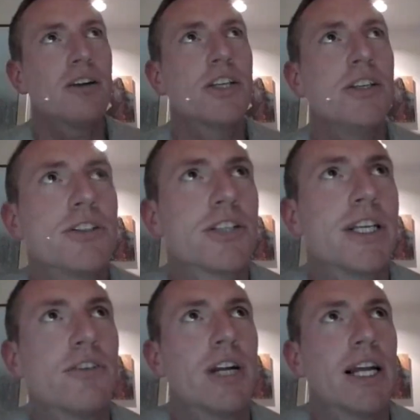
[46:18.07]
do you see
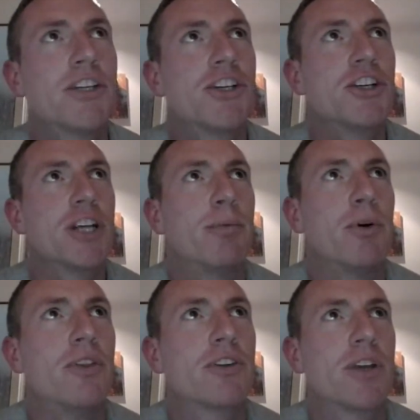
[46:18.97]
the relationship
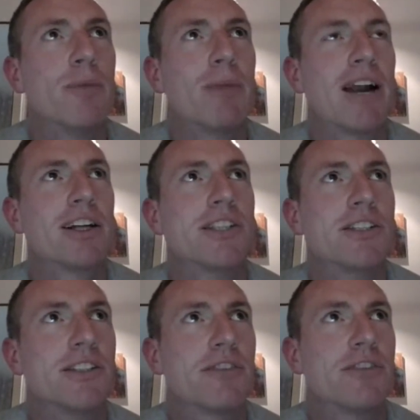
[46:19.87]
and the
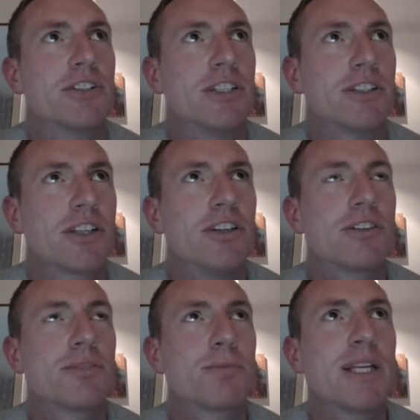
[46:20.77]
similarities and differences? Can you
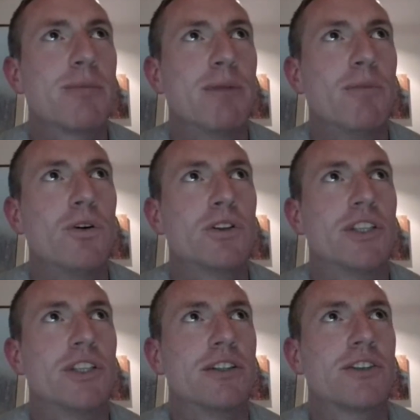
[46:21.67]
speak a bit more
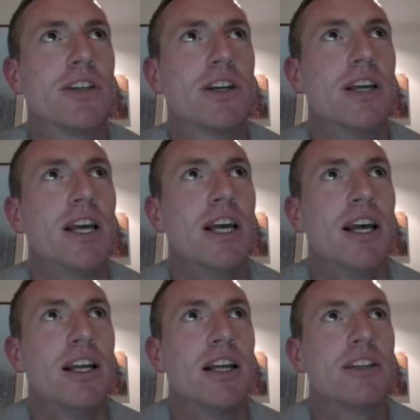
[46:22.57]
to the
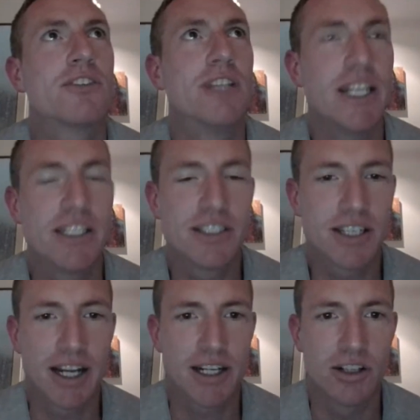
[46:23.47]

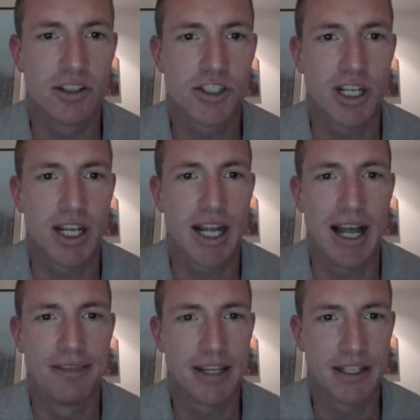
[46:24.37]
internet culture
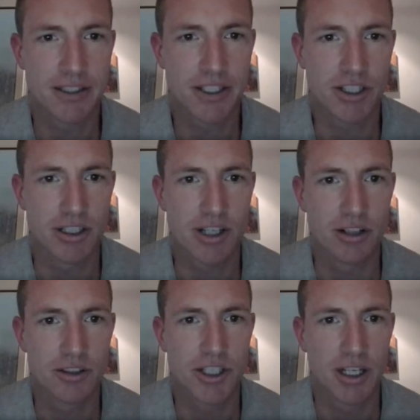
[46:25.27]
and the indigenous
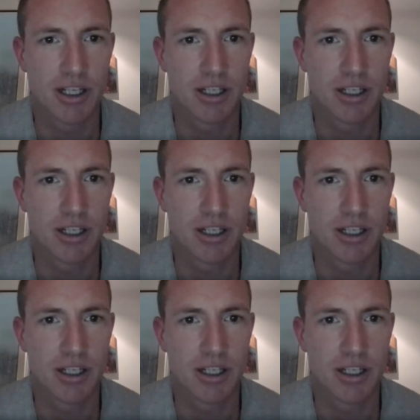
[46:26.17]
culture?